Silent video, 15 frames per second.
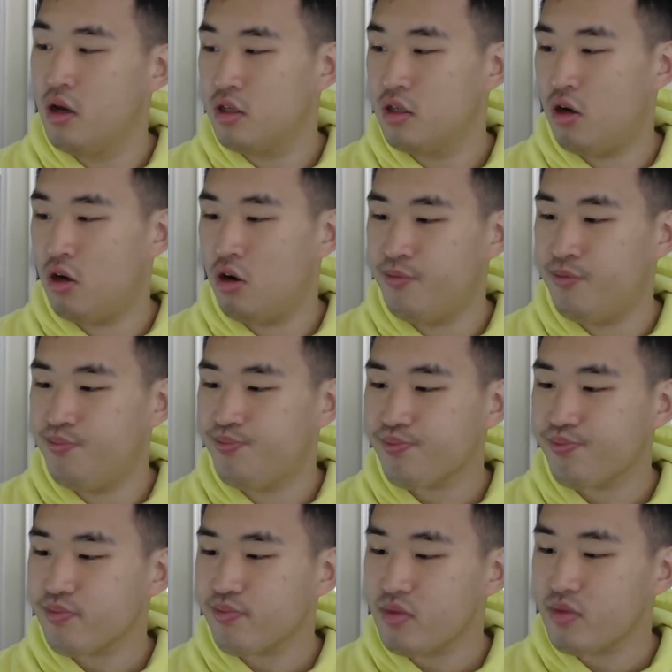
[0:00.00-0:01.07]
So
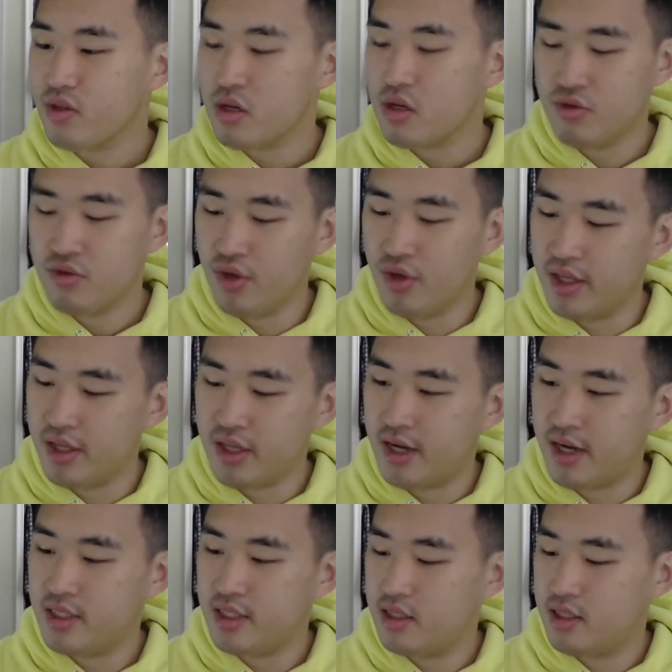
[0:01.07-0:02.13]
it's really
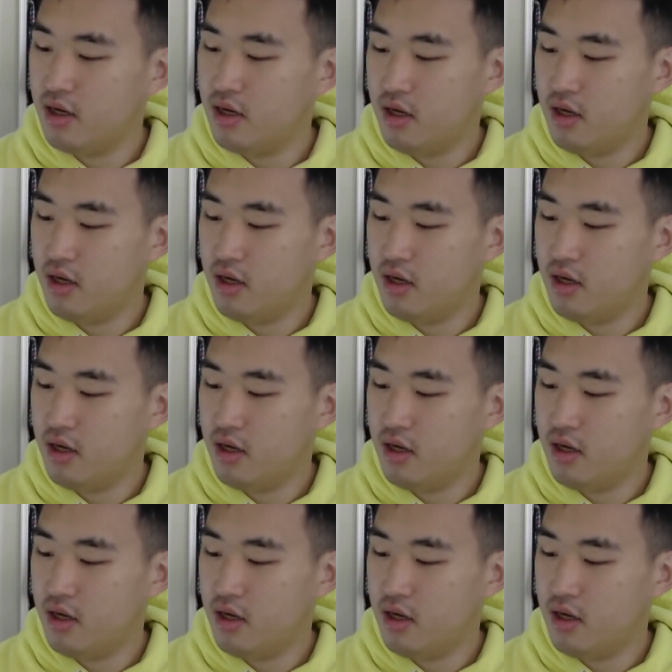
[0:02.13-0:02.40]
nice.